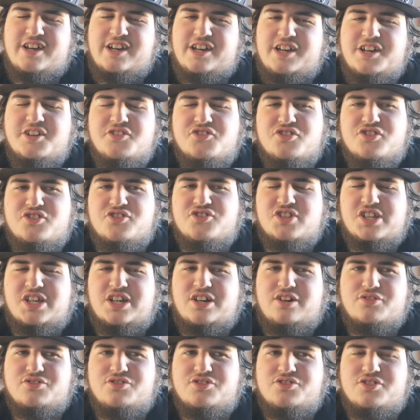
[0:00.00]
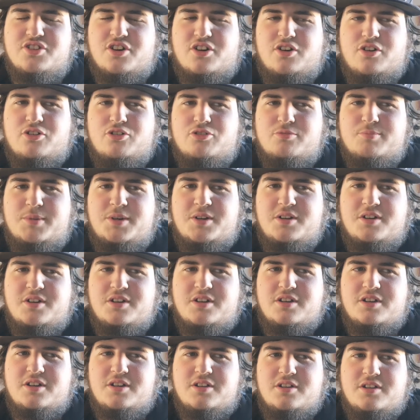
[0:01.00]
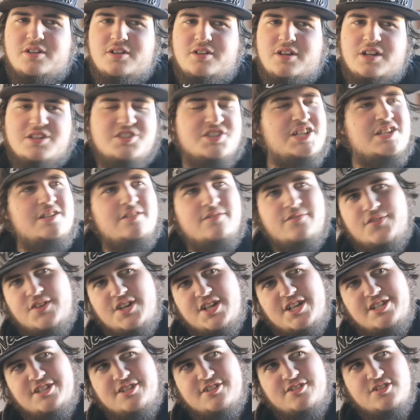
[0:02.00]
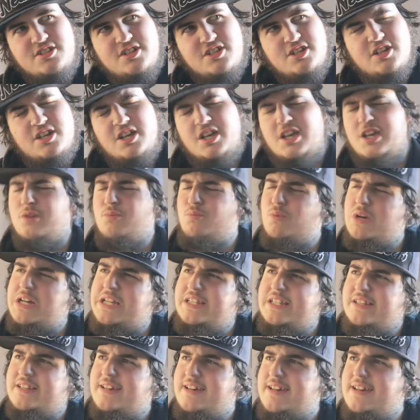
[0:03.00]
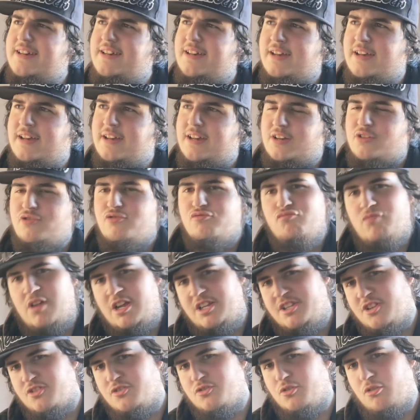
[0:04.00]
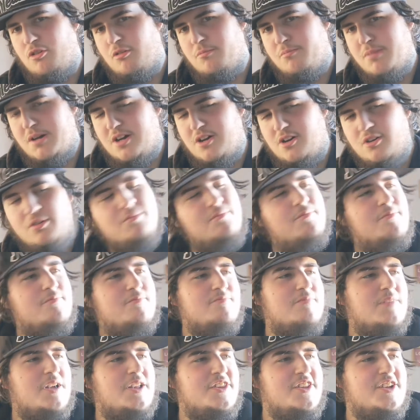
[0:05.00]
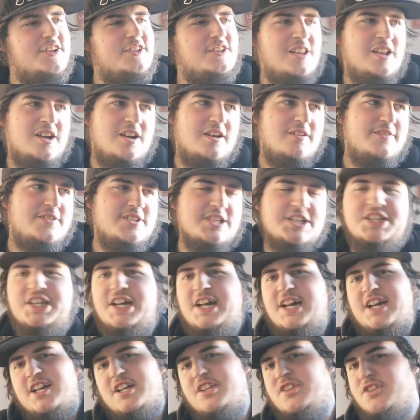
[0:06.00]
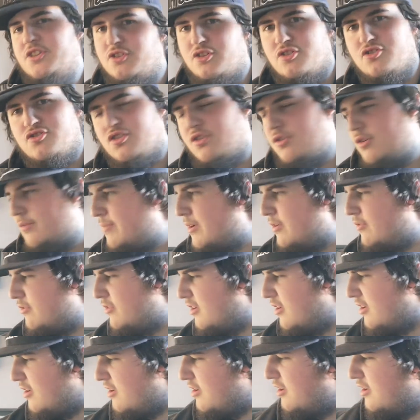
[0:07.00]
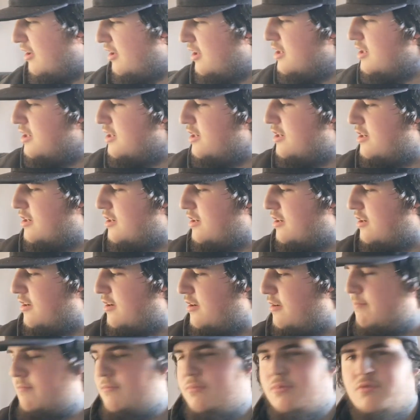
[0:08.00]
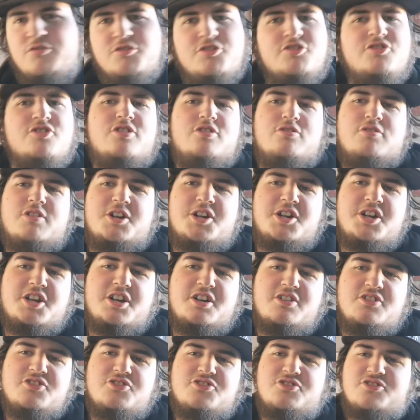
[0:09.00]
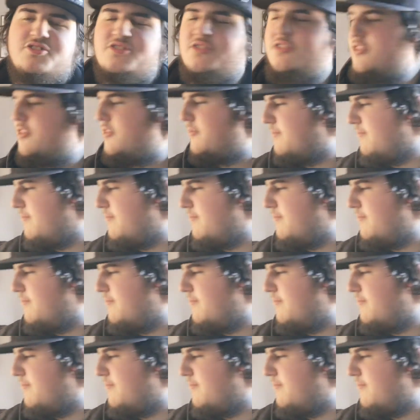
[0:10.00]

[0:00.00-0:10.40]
AJ Styles' home. I say invaded. He went there, rang the doorbell, and then left, and that ended the show apparently. Which is alright, I guess.